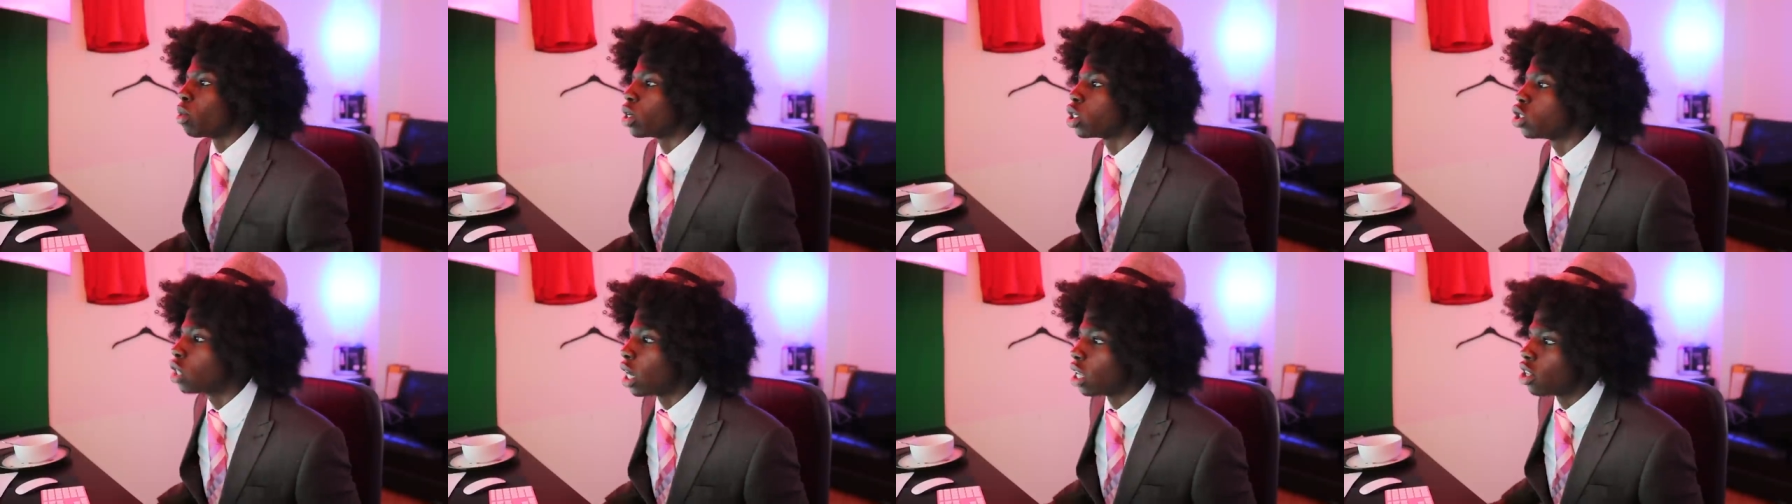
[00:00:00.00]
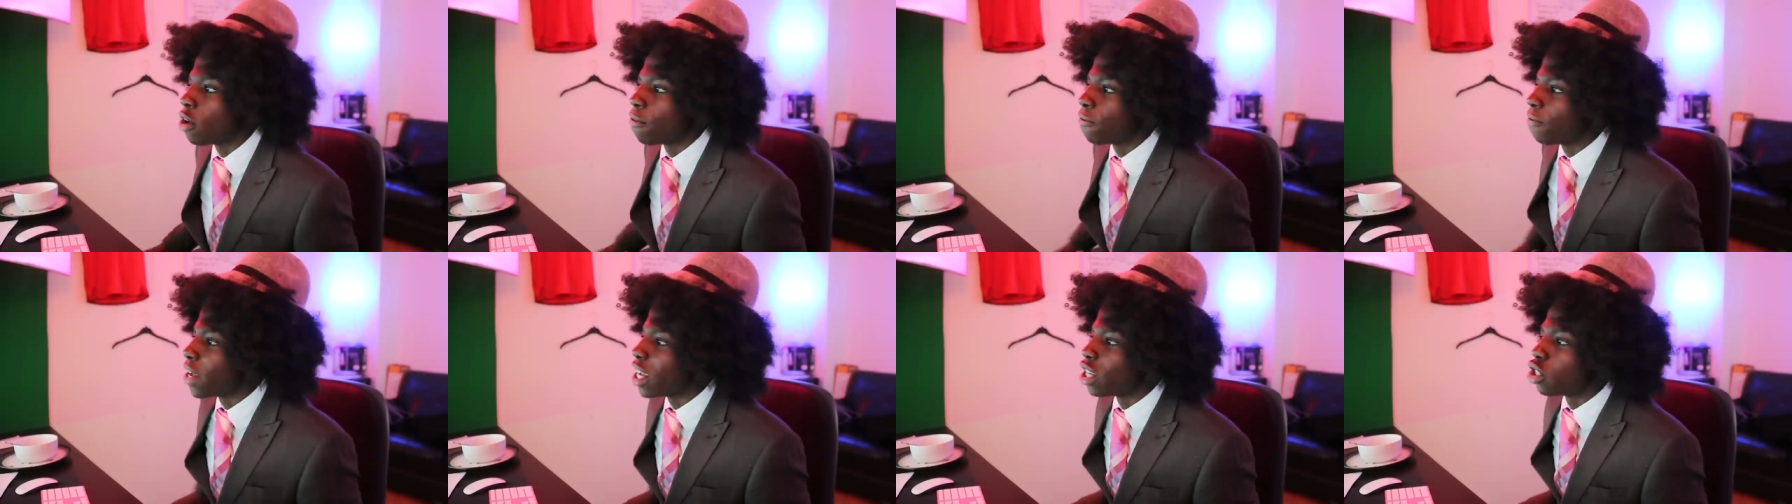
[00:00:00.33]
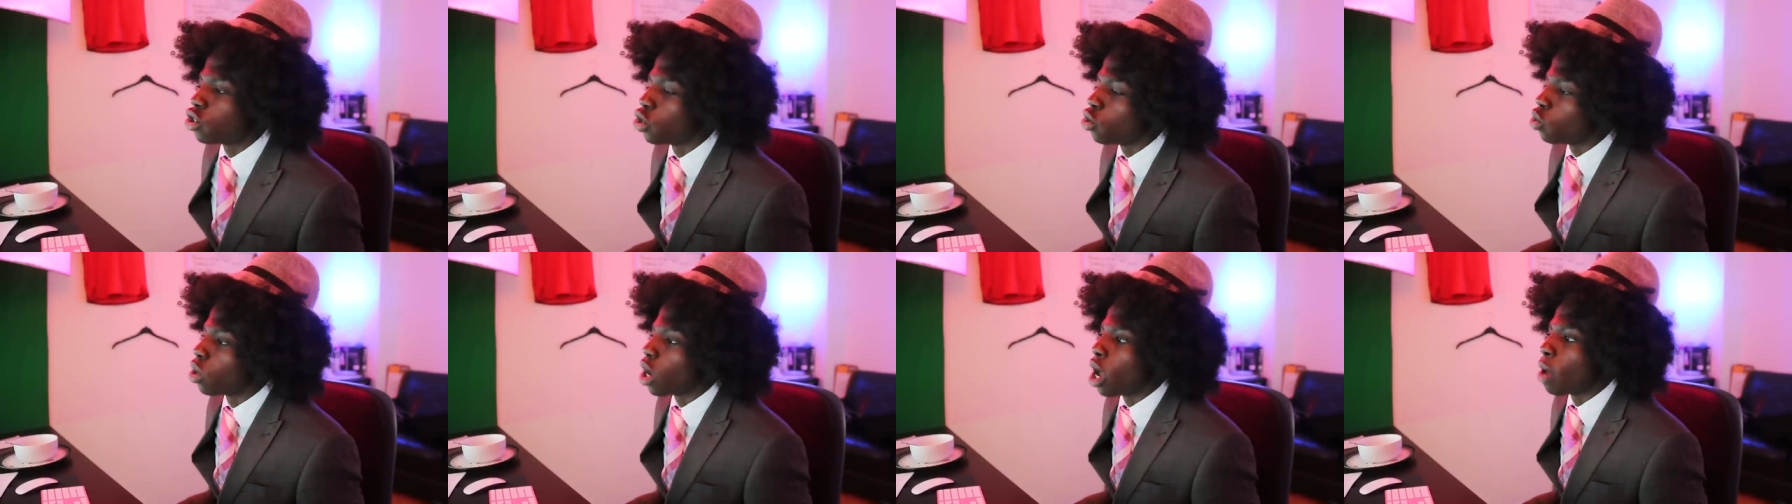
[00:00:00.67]
but I don't think
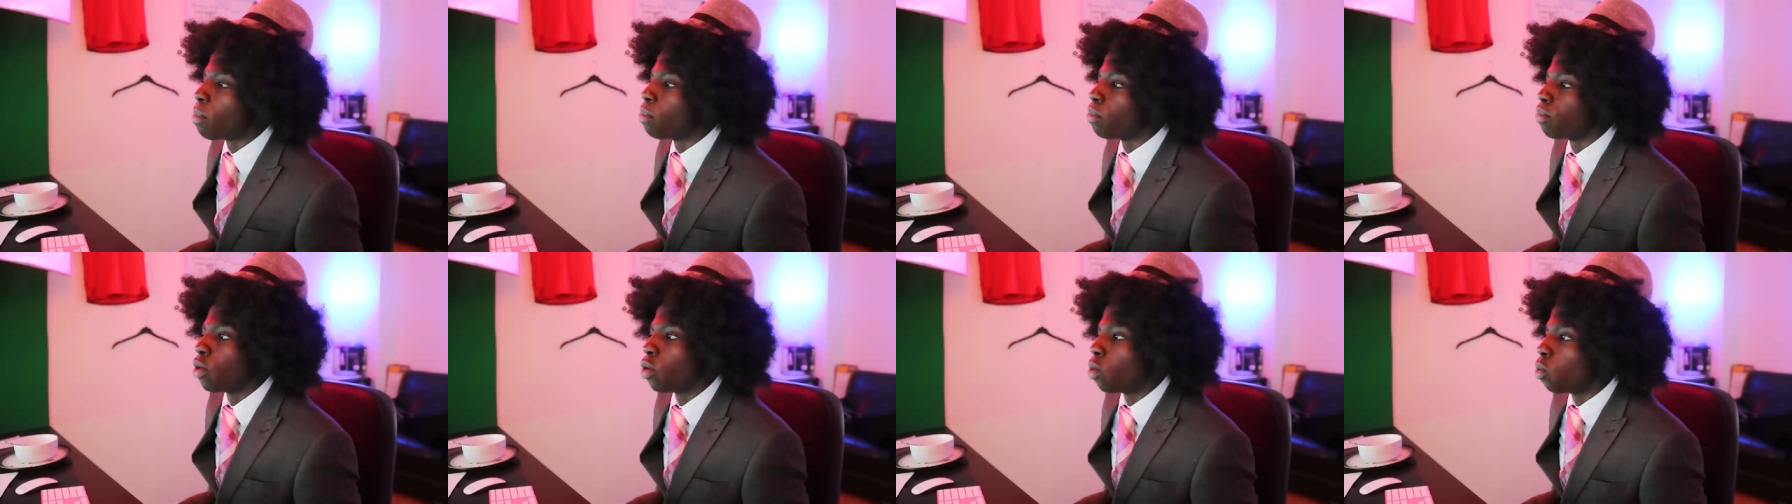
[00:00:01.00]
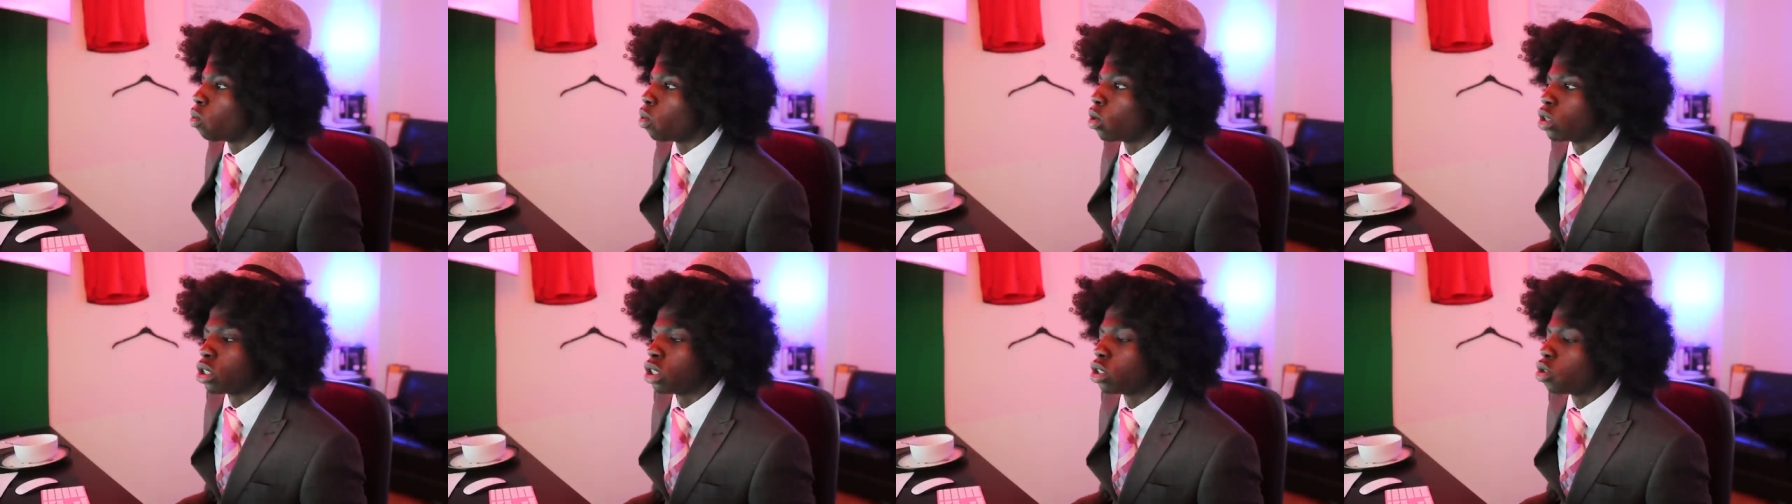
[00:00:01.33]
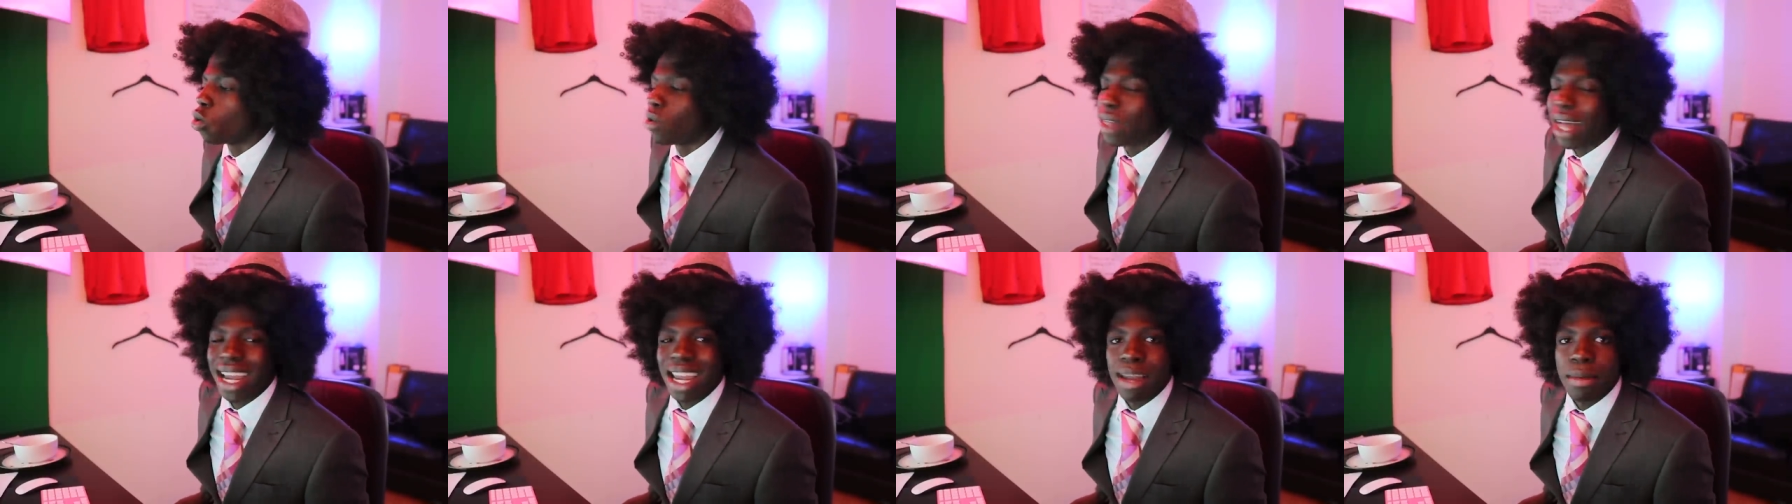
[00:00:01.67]
Jude um,
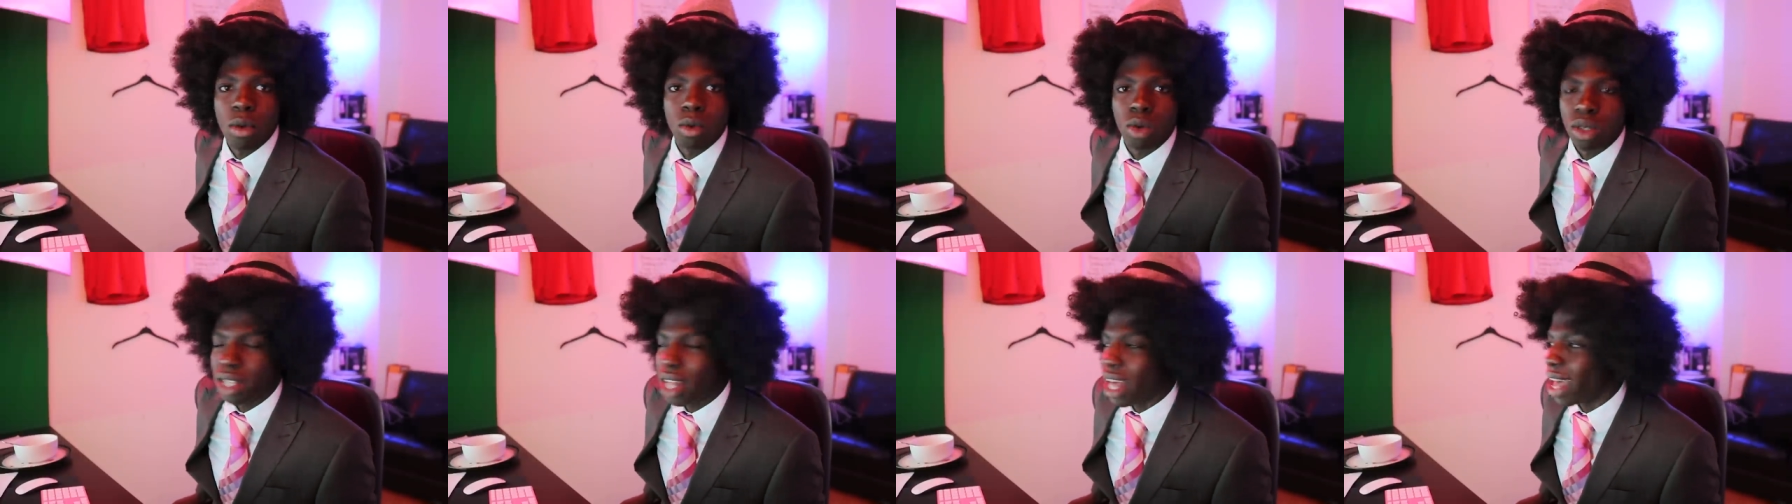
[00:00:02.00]
saw that Eman was